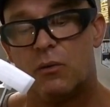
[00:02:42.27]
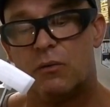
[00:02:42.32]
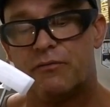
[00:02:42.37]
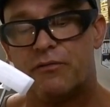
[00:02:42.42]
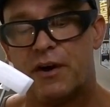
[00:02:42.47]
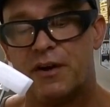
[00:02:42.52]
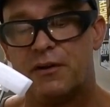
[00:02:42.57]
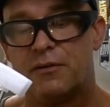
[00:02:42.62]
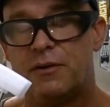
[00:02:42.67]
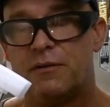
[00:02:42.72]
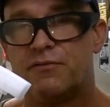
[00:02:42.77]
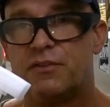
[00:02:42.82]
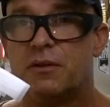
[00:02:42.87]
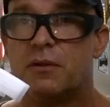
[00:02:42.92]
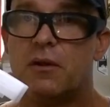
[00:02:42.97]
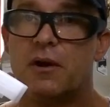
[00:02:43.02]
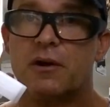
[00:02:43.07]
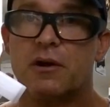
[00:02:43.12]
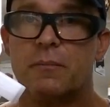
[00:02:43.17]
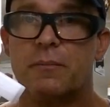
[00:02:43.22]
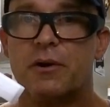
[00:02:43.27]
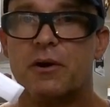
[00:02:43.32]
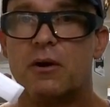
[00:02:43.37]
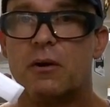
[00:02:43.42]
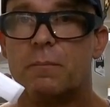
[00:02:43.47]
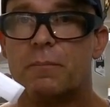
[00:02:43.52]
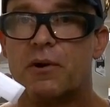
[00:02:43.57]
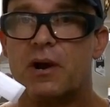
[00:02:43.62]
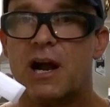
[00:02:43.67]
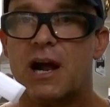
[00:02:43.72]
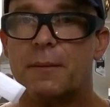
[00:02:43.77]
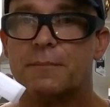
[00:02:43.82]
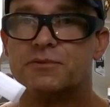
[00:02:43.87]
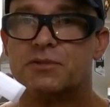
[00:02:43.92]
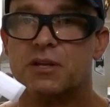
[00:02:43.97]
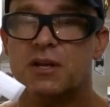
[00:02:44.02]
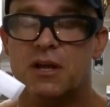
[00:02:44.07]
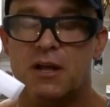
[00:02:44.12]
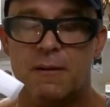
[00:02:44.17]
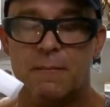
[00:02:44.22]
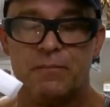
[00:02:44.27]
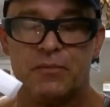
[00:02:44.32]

We'll find out if the longer barrel perhaps